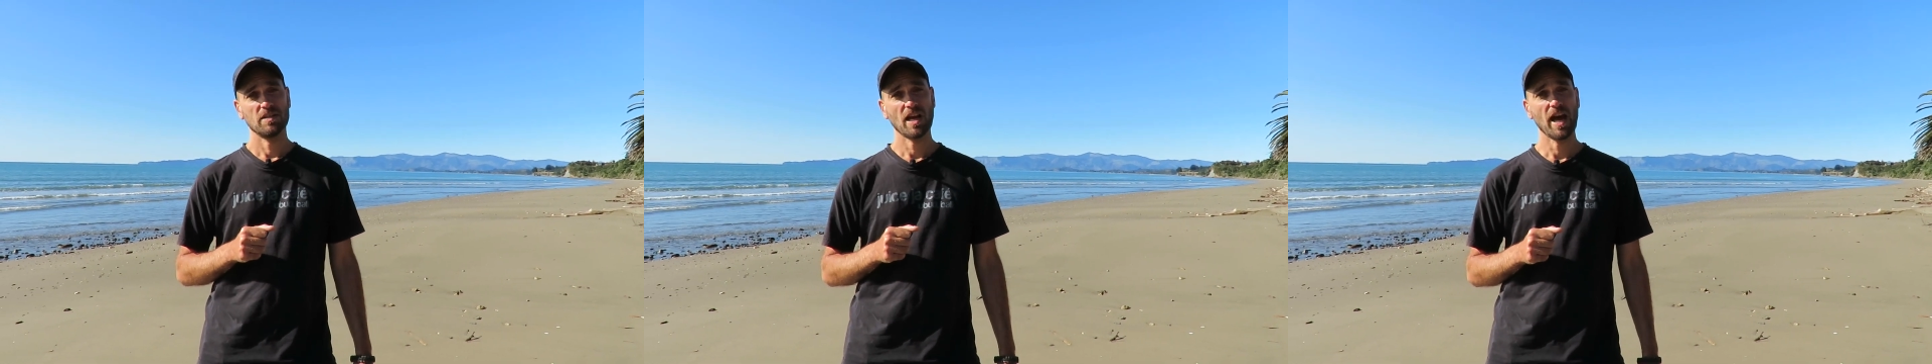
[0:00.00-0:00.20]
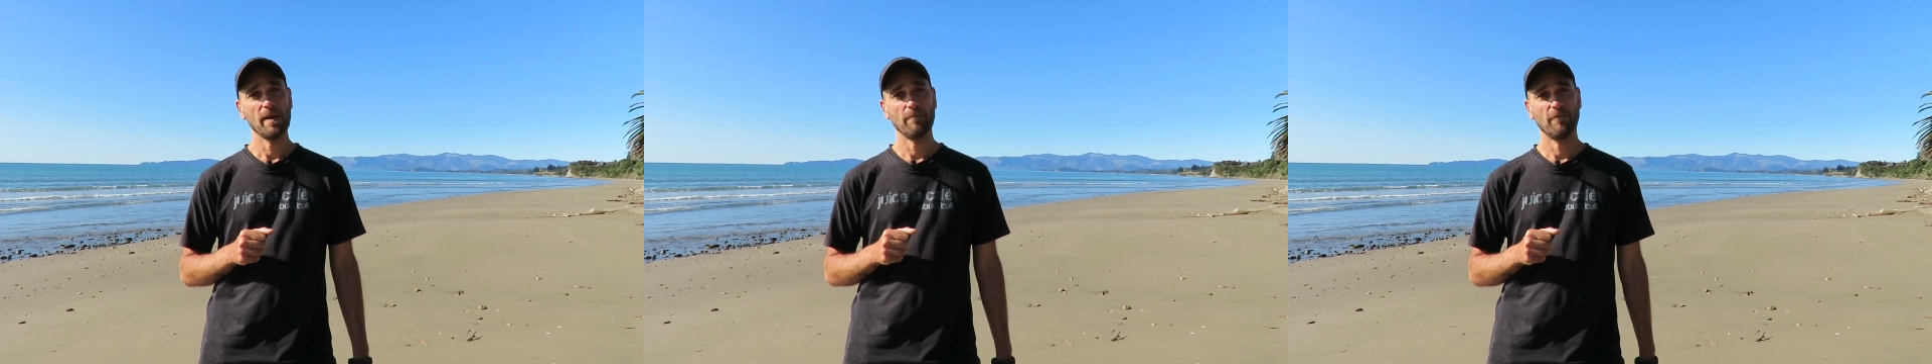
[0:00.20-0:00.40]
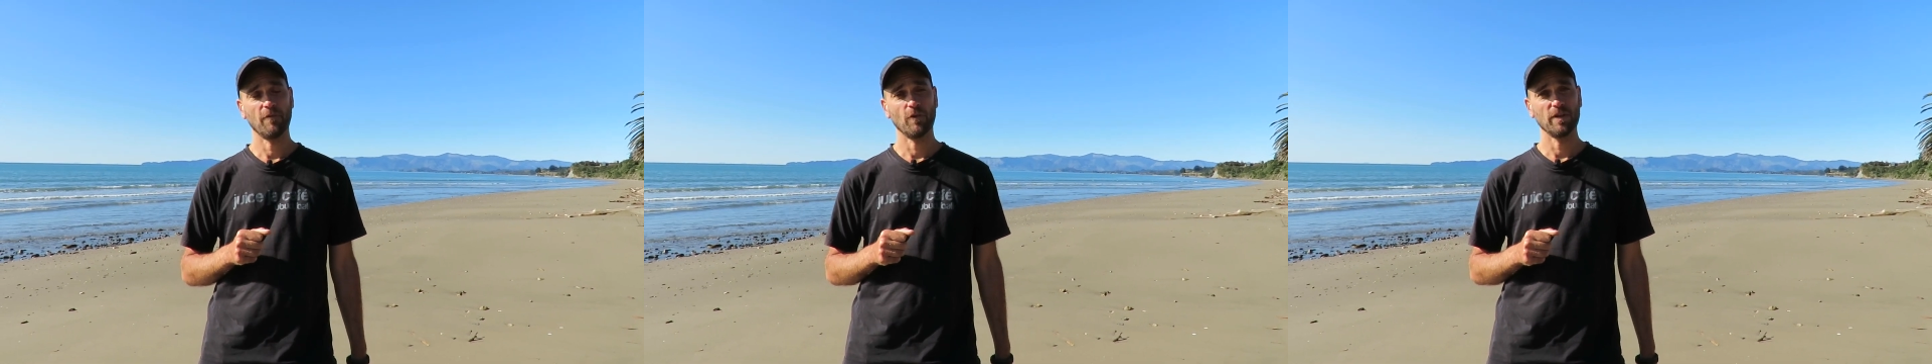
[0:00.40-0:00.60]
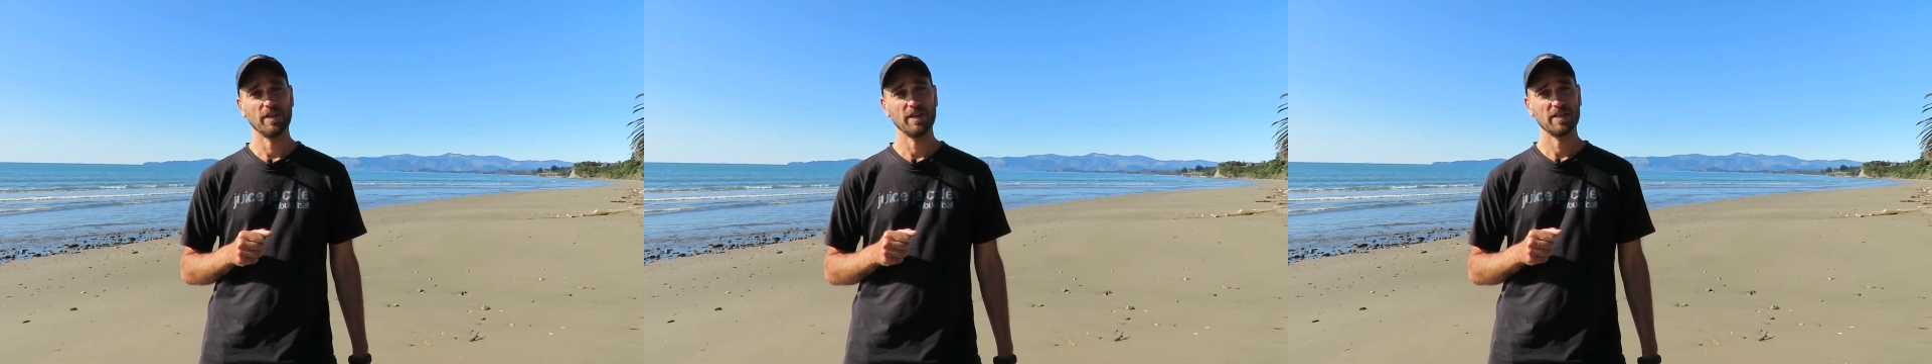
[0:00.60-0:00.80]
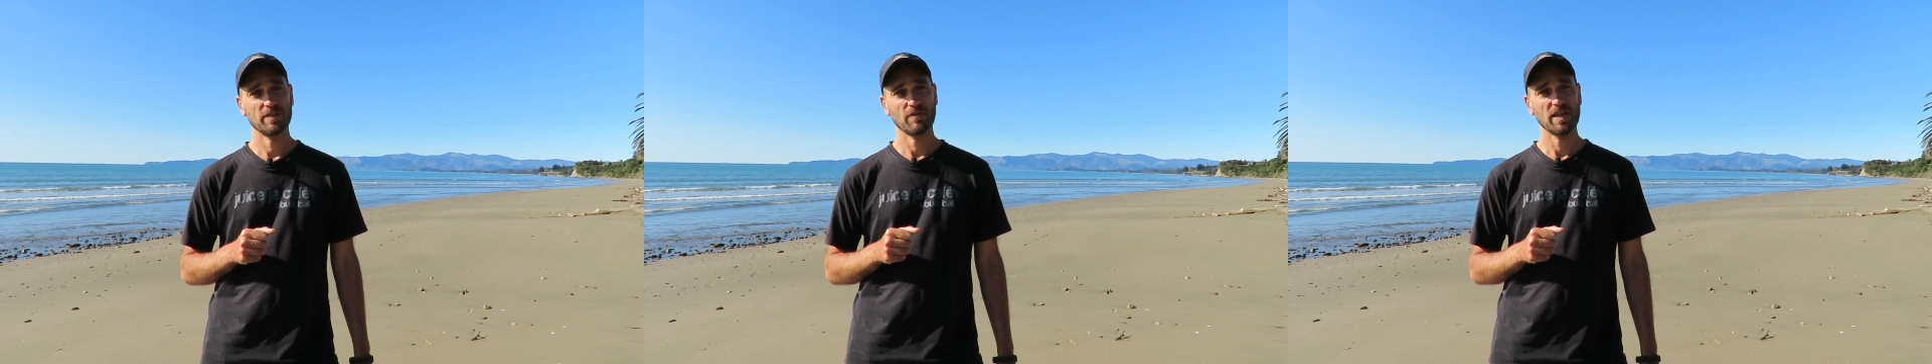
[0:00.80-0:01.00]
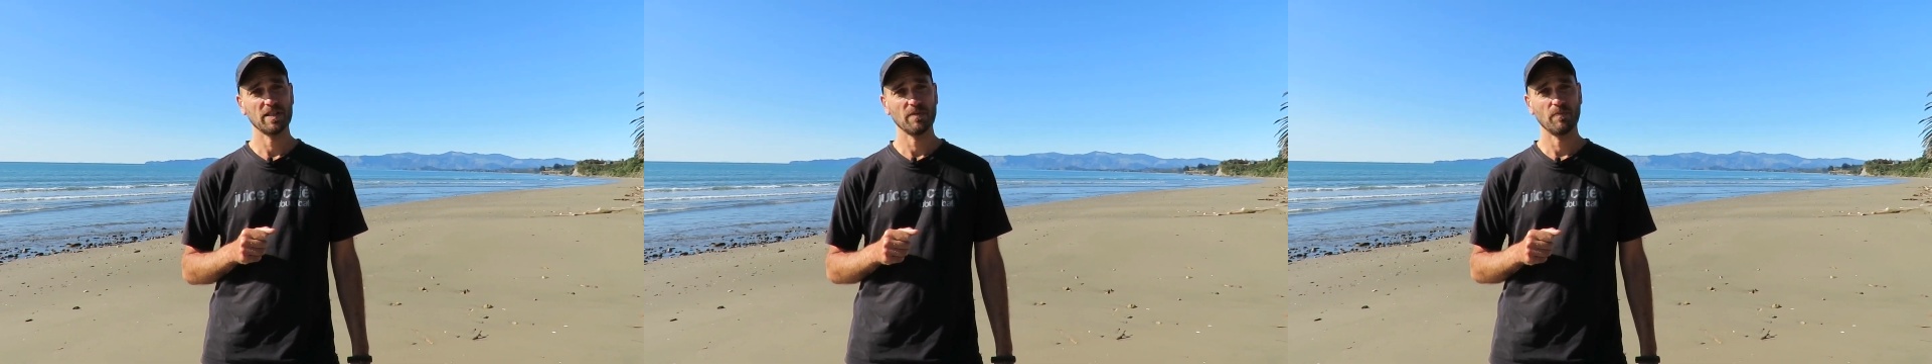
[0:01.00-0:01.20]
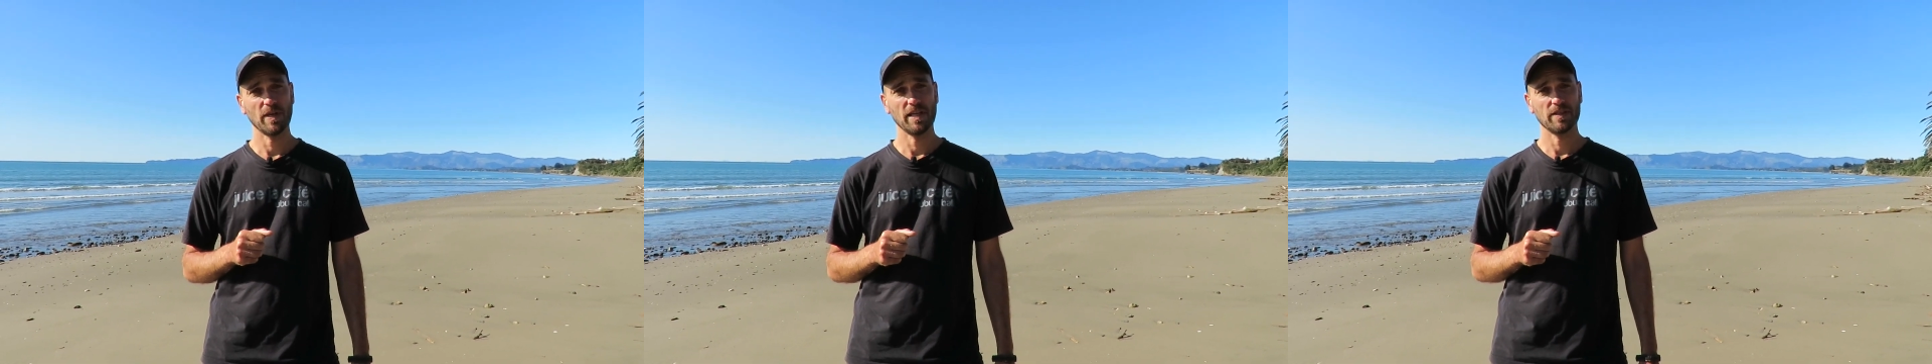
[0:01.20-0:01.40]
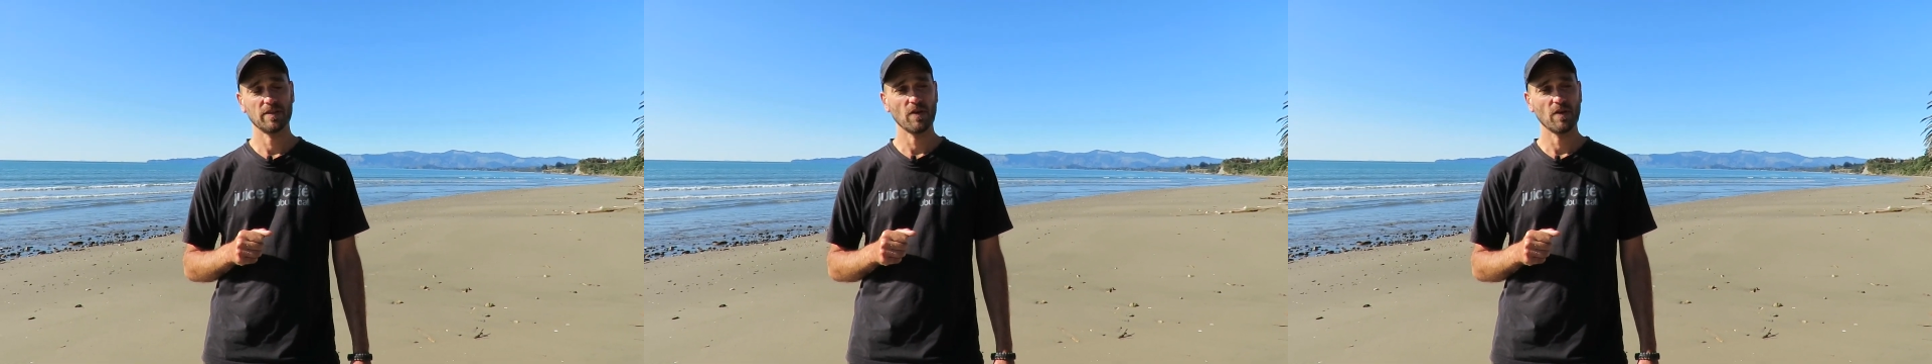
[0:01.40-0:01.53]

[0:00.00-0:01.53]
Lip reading: type for this recipe,